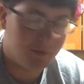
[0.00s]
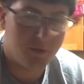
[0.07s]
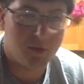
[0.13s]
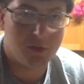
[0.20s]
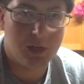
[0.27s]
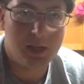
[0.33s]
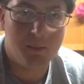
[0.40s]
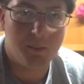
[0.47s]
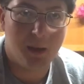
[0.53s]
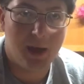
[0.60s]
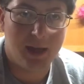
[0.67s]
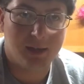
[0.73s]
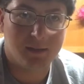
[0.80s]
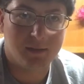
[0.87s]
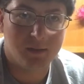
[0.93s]
it for deep
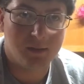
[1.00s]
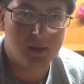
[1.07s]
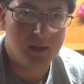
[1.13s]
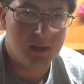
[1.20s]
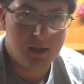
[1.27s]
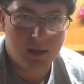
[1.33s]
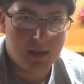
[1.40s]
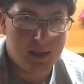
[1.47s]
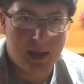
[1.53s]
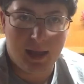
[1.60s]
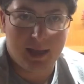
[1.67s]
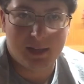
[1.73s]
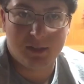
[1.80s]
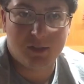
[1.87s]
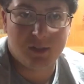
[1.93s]
bass,
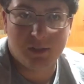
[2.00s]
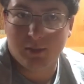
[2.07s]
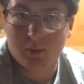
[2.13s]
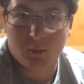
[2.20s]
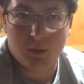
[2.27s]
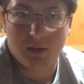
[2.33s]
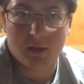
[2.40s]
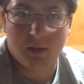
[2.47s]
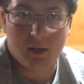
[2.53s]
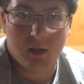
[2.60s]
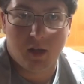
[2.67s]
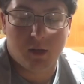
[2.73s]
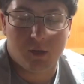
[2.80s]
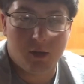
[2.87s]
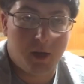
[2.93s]
and it's just a really good
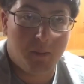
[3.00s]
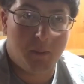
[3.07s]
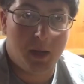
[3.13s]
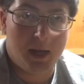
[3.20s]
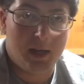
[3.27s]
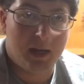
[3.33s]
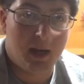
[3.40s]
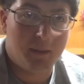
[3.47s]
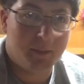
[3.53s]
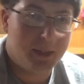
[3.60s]
all-around bait.